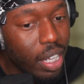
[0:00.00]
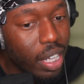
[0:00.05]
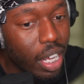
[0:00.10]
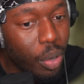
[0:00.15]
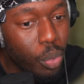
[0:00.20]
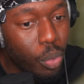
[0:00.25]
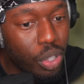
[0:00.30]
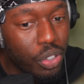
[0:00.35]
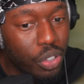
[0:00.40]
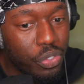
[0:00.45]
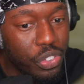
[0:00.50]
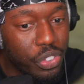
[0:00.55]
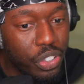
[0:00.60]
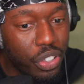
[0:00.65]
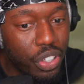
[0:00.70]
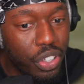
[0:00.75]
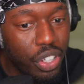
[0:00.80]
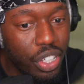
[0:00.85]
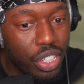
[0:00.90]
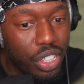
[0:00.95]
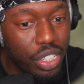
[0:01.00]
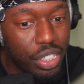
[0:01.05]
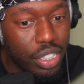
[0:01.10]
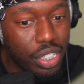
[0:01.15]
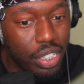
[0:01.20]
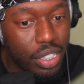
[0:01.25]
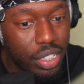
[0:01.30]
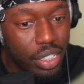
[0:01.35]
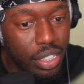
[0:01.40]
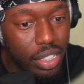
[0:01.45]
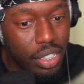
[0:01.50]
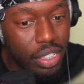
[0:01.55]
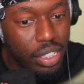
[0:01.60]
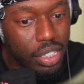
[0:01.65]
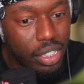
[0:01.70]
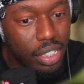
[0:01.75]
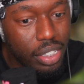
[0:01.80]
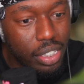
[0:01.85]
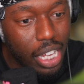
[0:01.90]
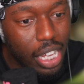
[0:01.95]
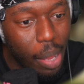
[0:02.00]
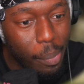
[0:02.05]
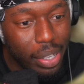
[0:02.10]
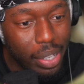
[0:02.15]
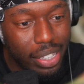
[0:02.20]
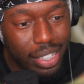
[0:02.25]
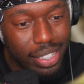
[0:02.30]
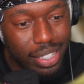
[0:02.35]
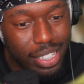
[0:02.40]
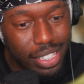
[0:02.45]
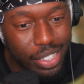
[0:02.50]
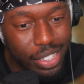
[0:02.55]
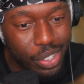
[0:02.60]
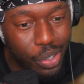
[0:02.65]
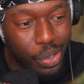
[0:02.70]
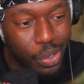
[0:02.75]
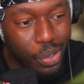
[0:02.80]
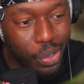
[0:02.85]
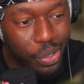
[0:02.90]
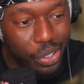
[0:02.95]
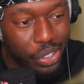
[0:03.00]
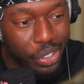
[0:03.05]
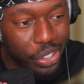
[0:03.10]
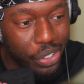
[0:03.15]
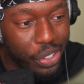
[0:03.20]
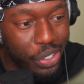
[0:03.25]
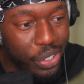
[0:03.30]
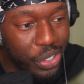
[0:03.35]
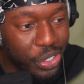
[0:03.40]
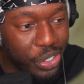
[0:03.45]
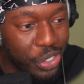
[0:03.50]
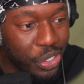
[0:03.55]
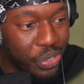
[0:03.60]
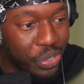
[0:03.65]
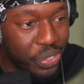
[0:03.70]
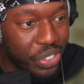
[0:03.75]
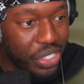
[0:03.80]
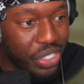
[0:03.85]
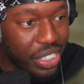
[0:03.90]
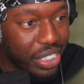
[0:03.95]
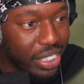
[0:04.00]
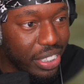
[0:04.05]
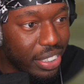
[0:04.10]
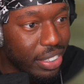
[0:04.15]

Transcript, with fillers: I would have yearned. I mean, this is an old girls' university,